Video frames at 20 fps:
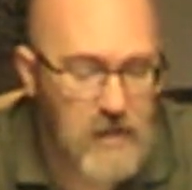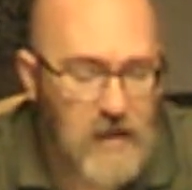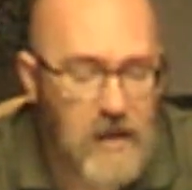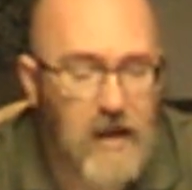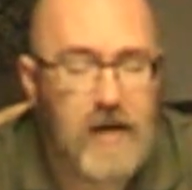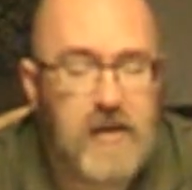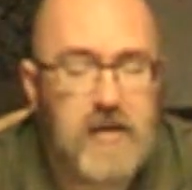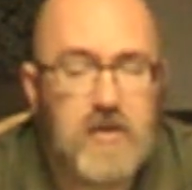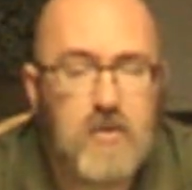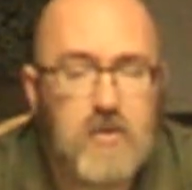
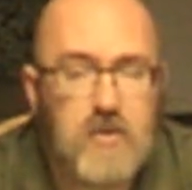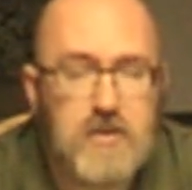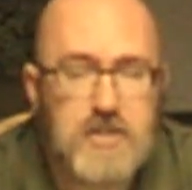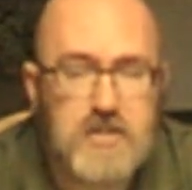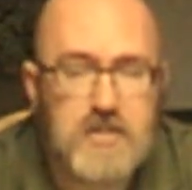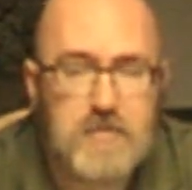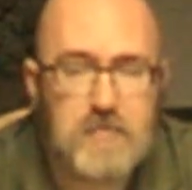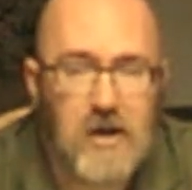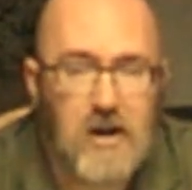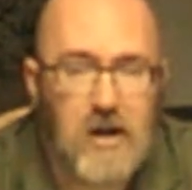yeah, you
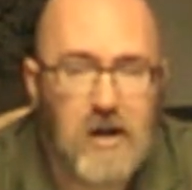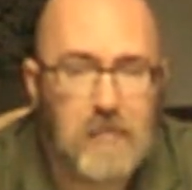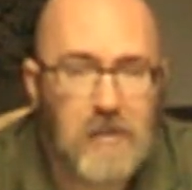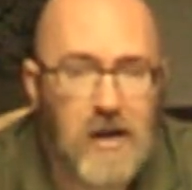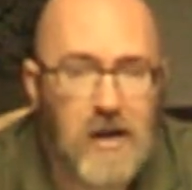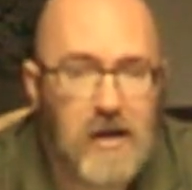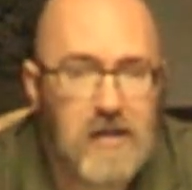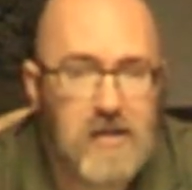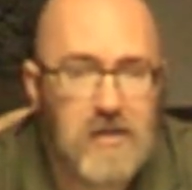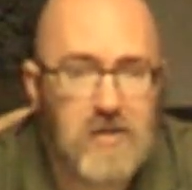just bear in
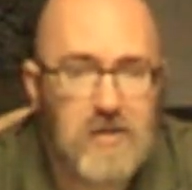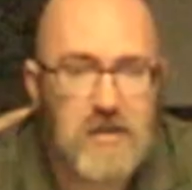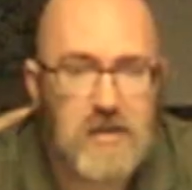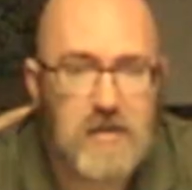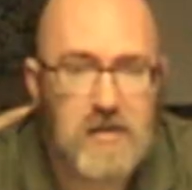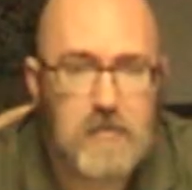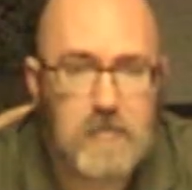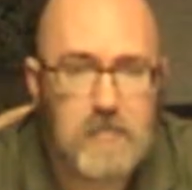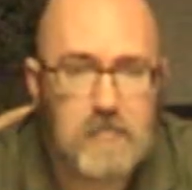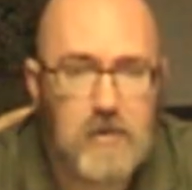mind you
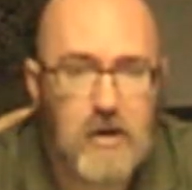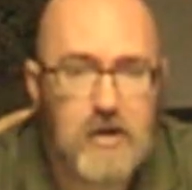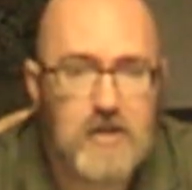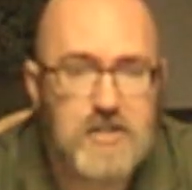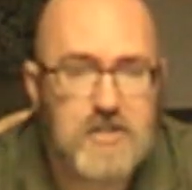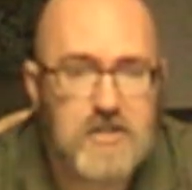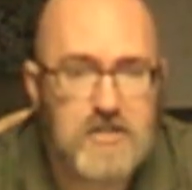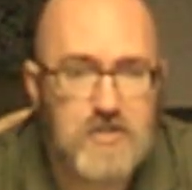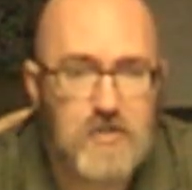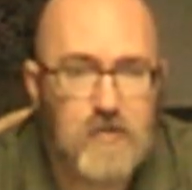can
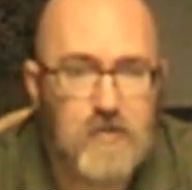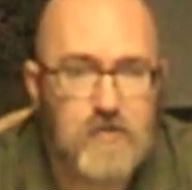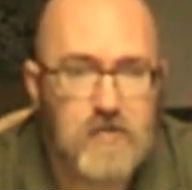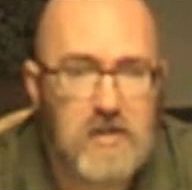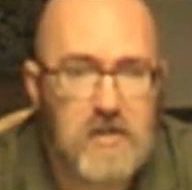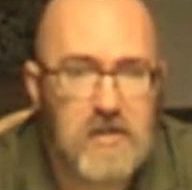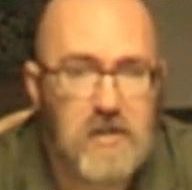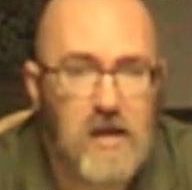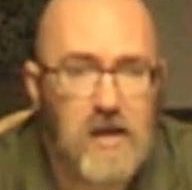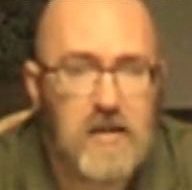purchase
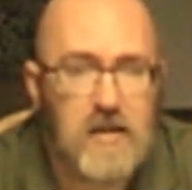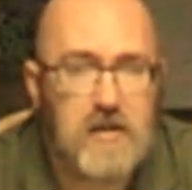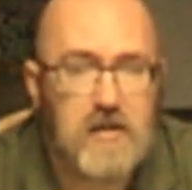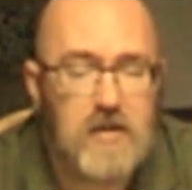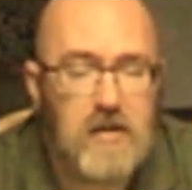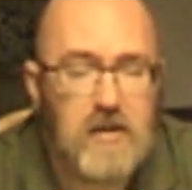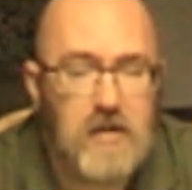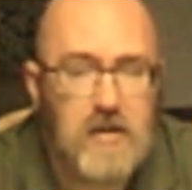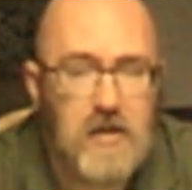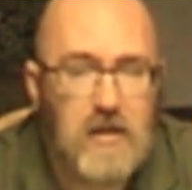Oof
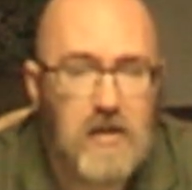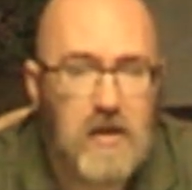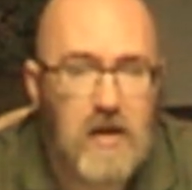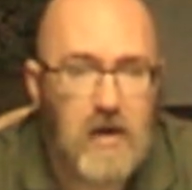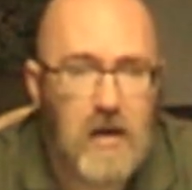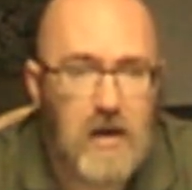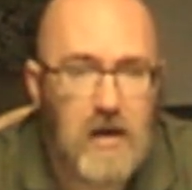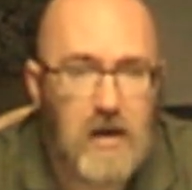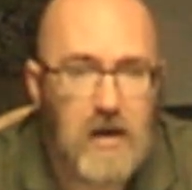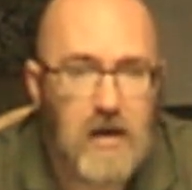Delight
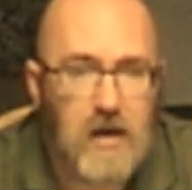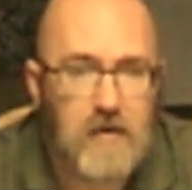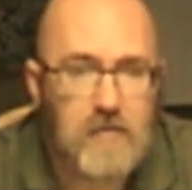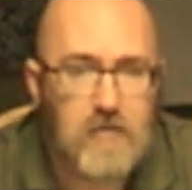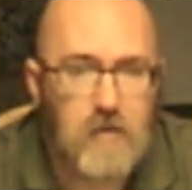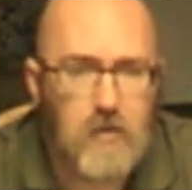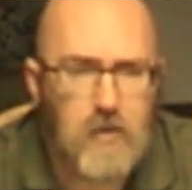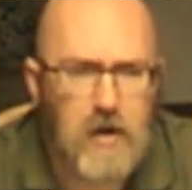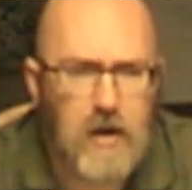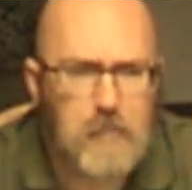
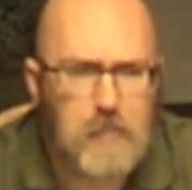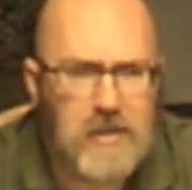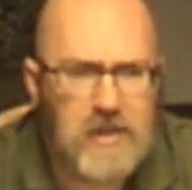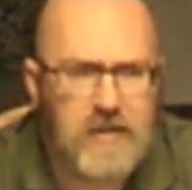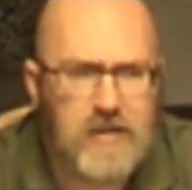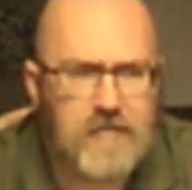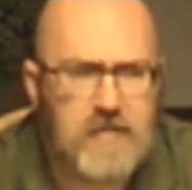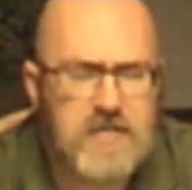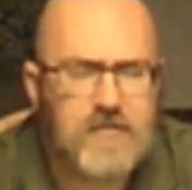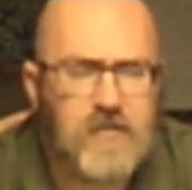for, I
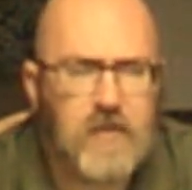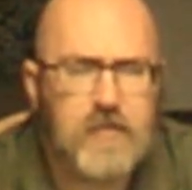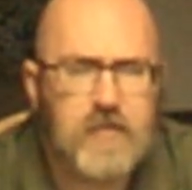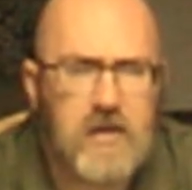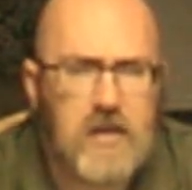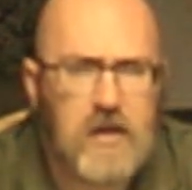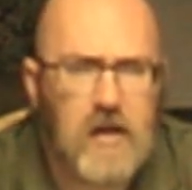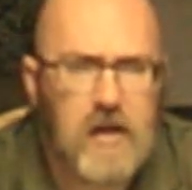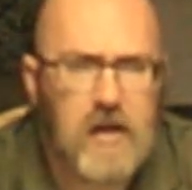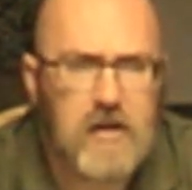believe it's
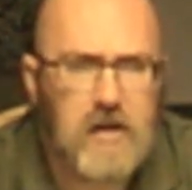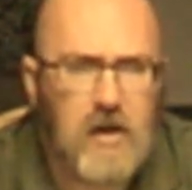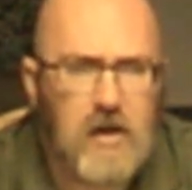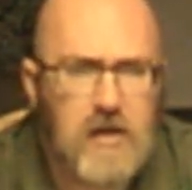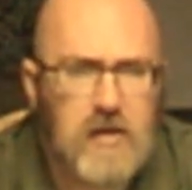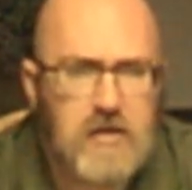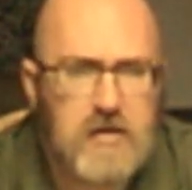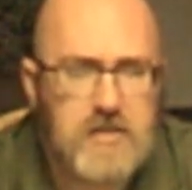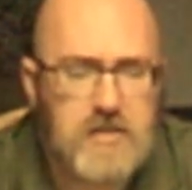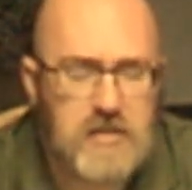
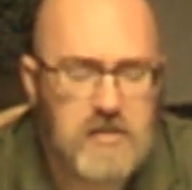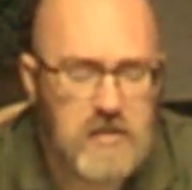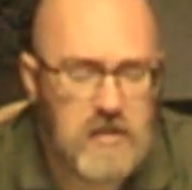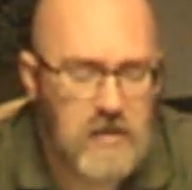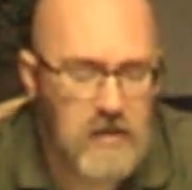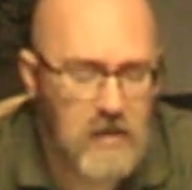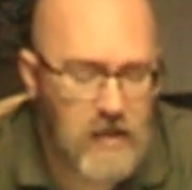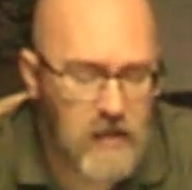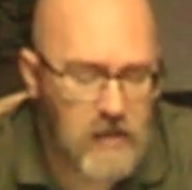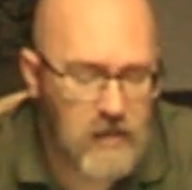$59.
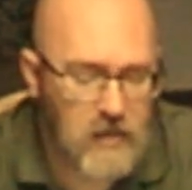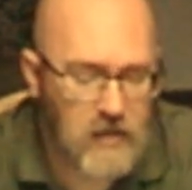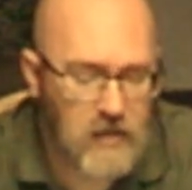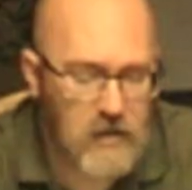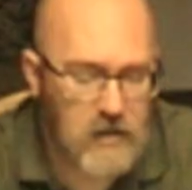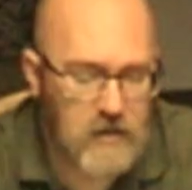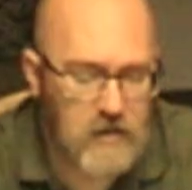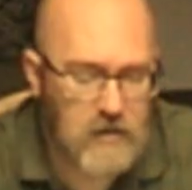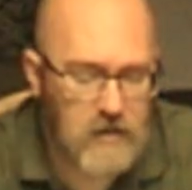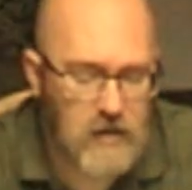And
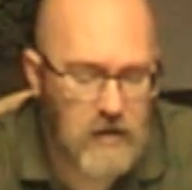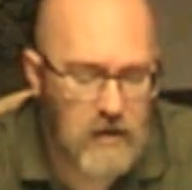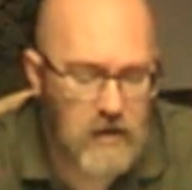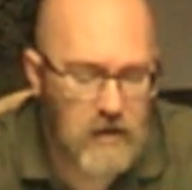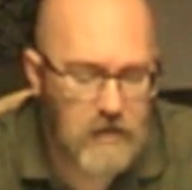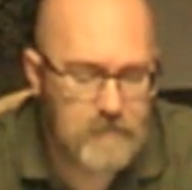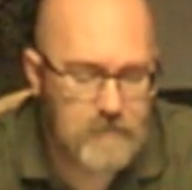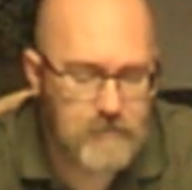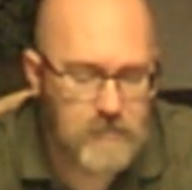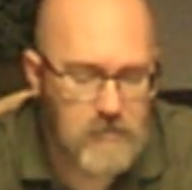
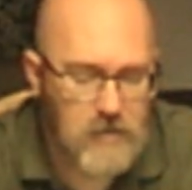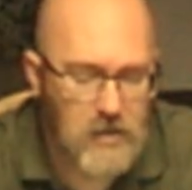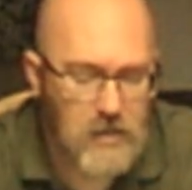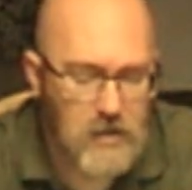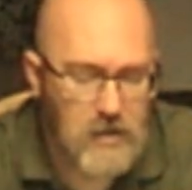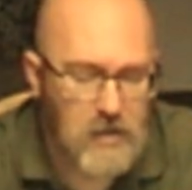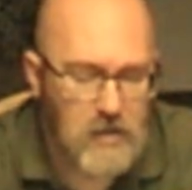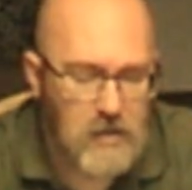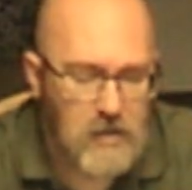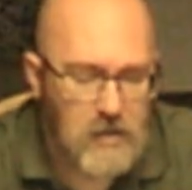then
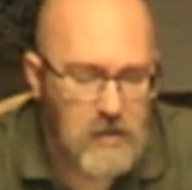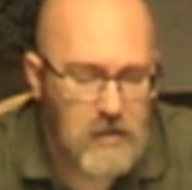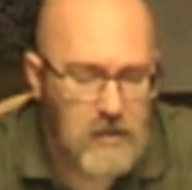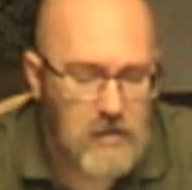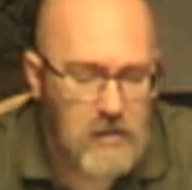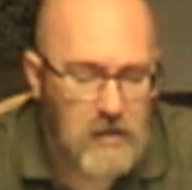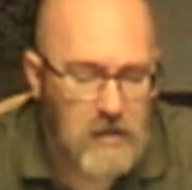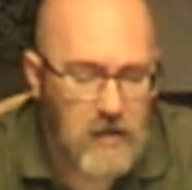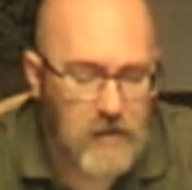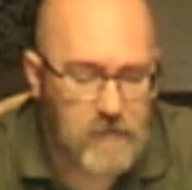
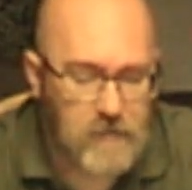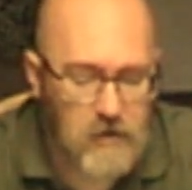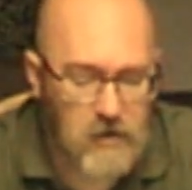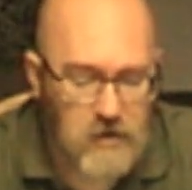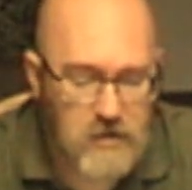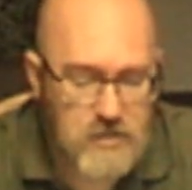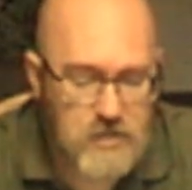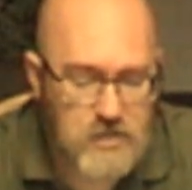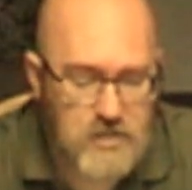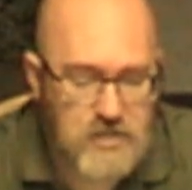if
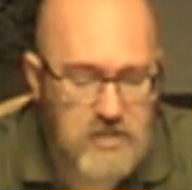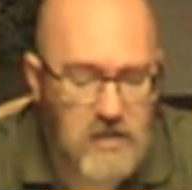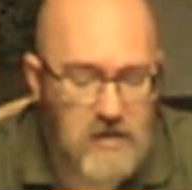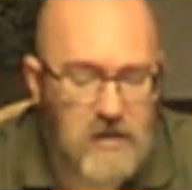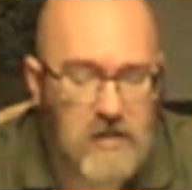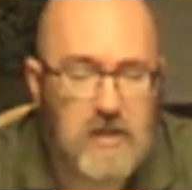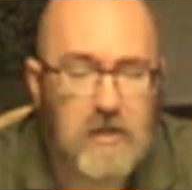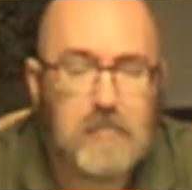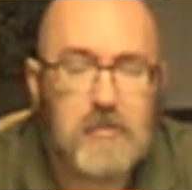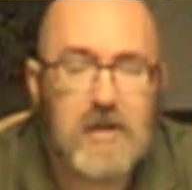you're
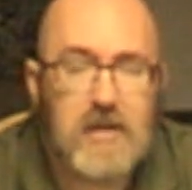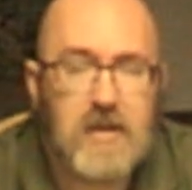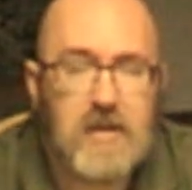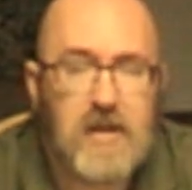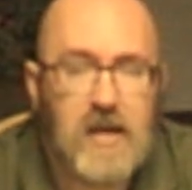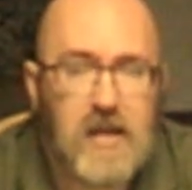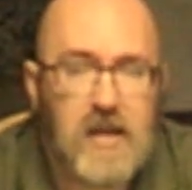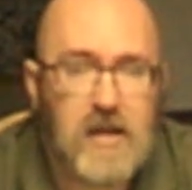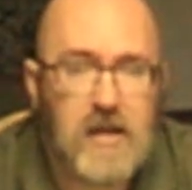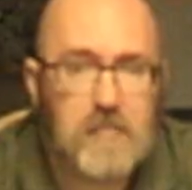interested in the
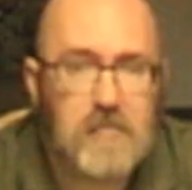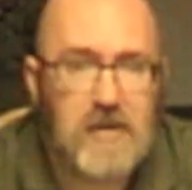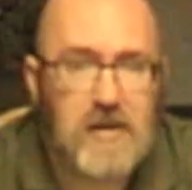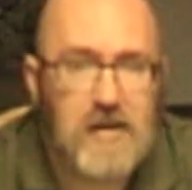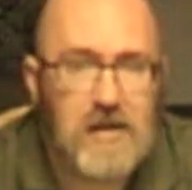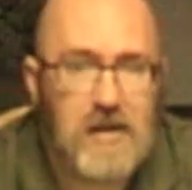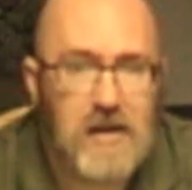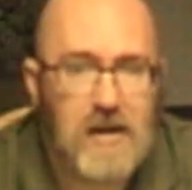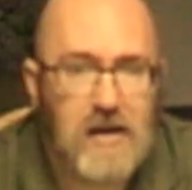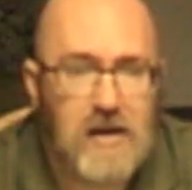big game,
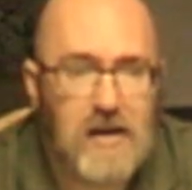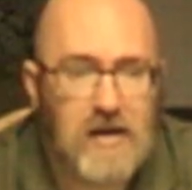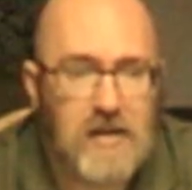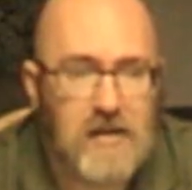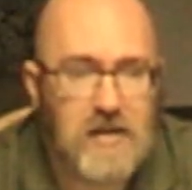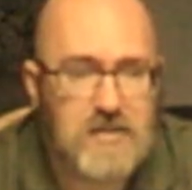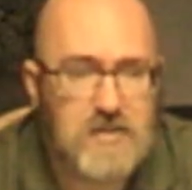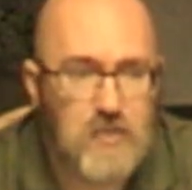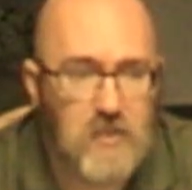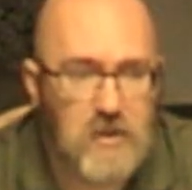
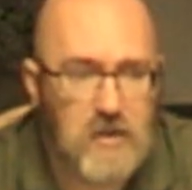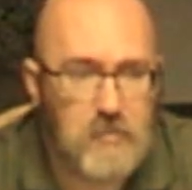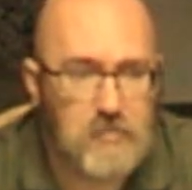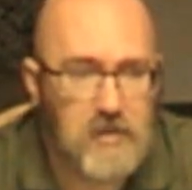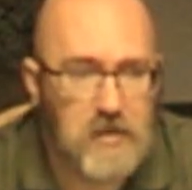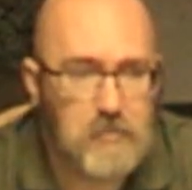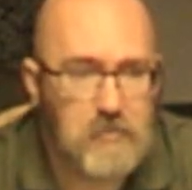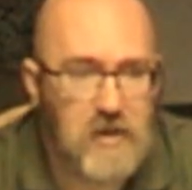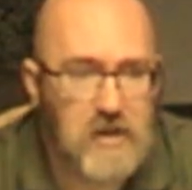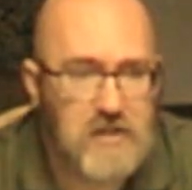that's where the
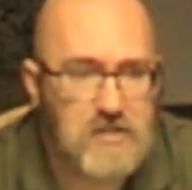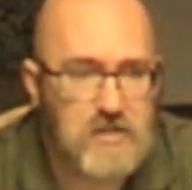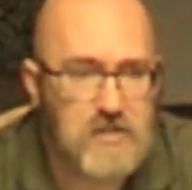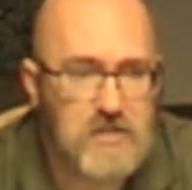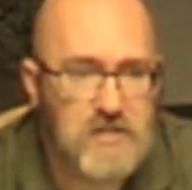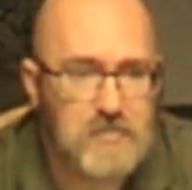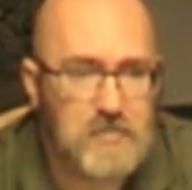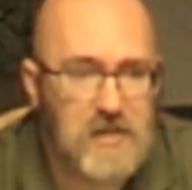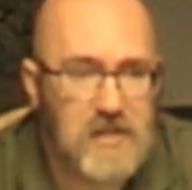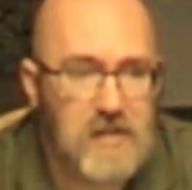big bucks
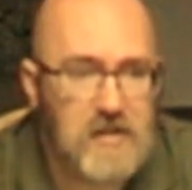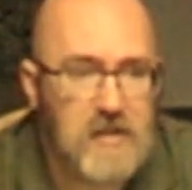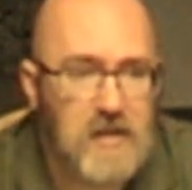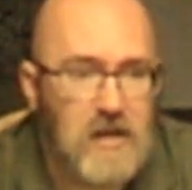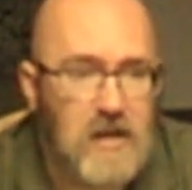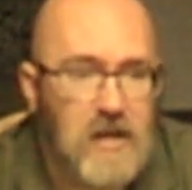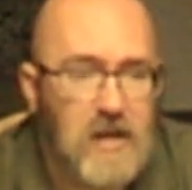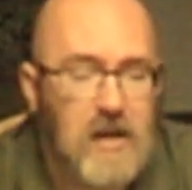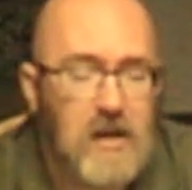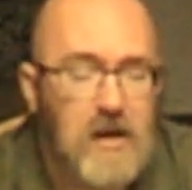are spent.